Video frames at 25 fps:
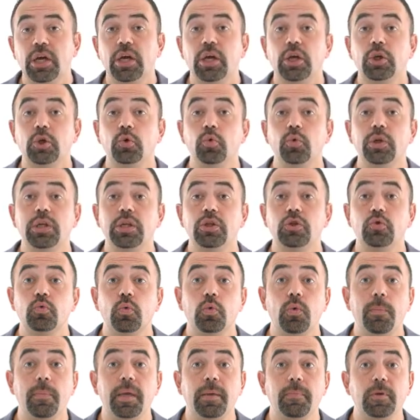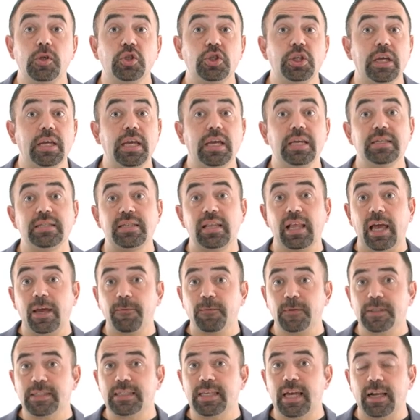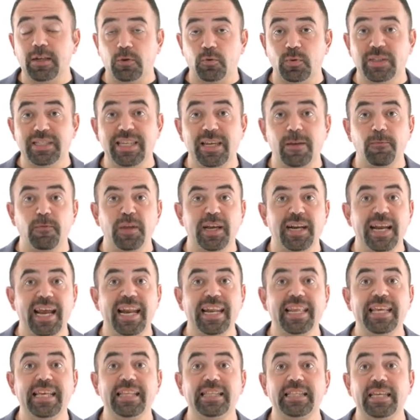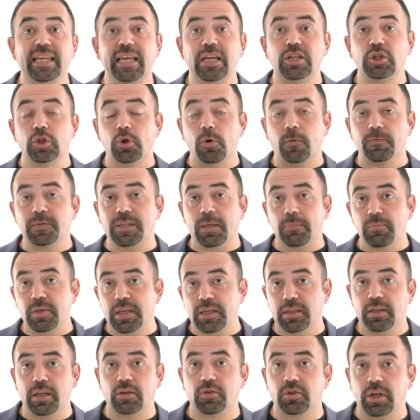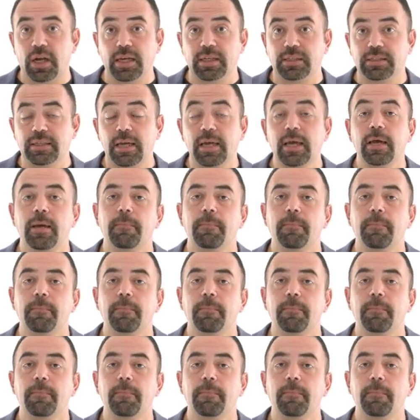You need to maybe check his lifestyle to see if there are any indication of something not right.